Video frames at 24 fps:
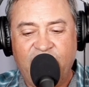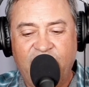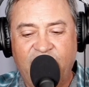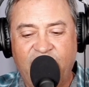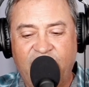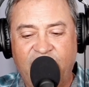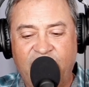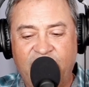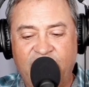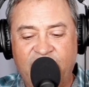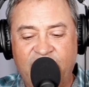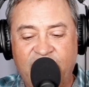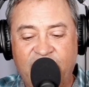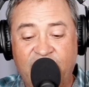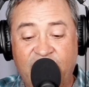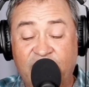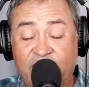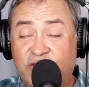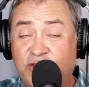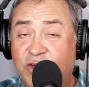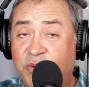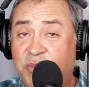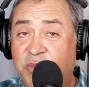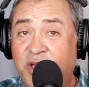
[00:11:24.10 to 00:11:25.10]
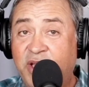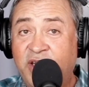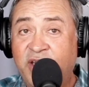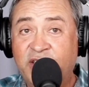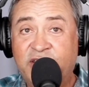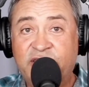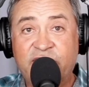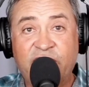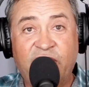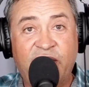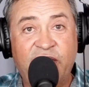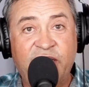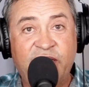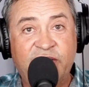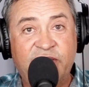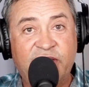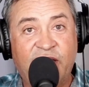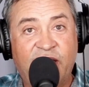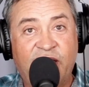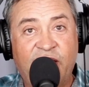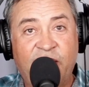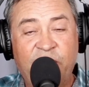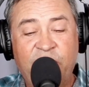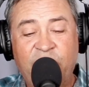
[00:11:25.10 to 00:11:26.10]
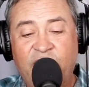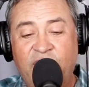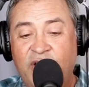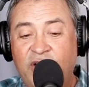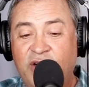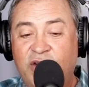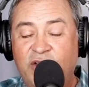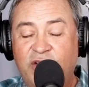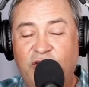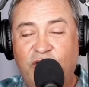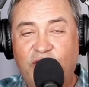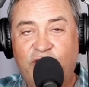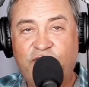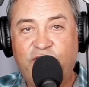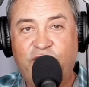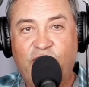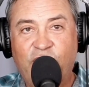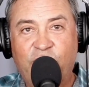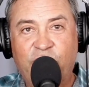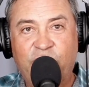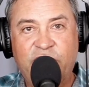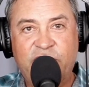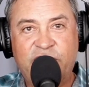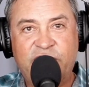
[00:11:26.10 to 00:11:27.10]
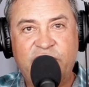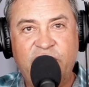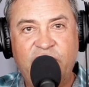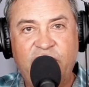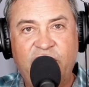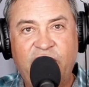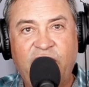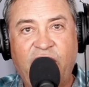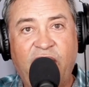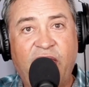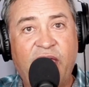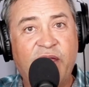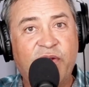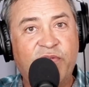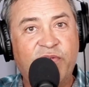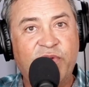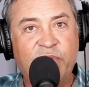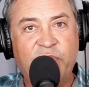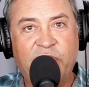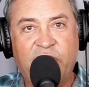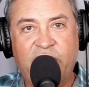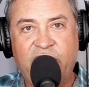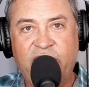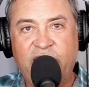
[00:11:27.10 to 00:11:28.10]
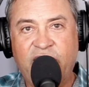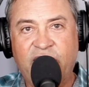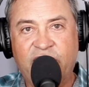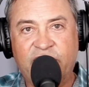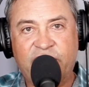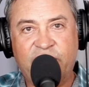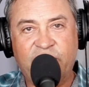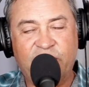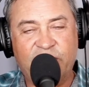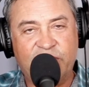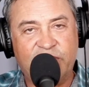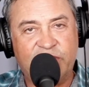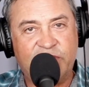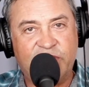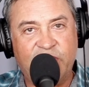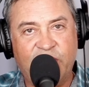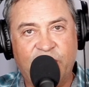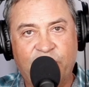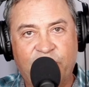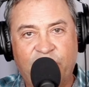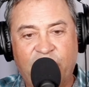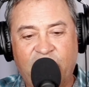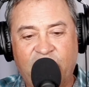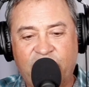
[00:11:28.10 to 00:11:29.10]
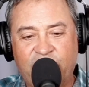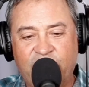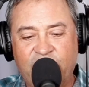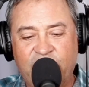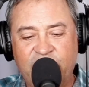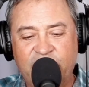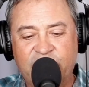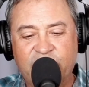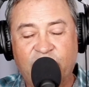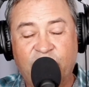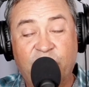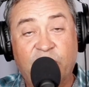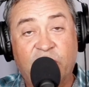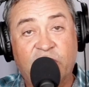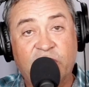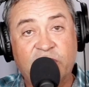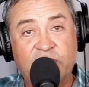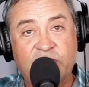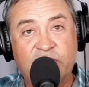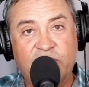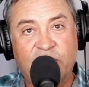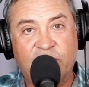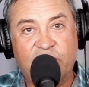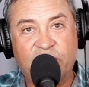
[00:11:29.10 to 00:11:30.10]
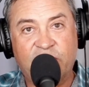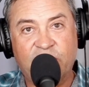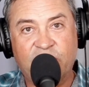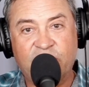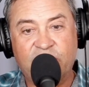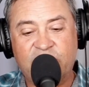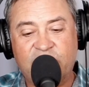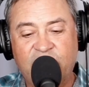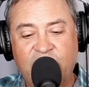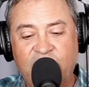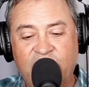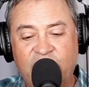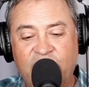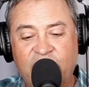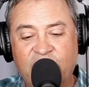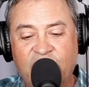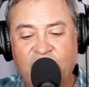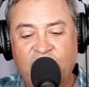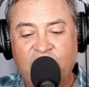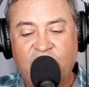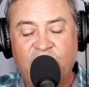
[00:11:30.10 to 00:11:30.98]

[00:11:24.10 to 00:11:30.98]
And should be an exciting time. Look forward to seeing everybody out there at the Shamrock Race on March the 13th.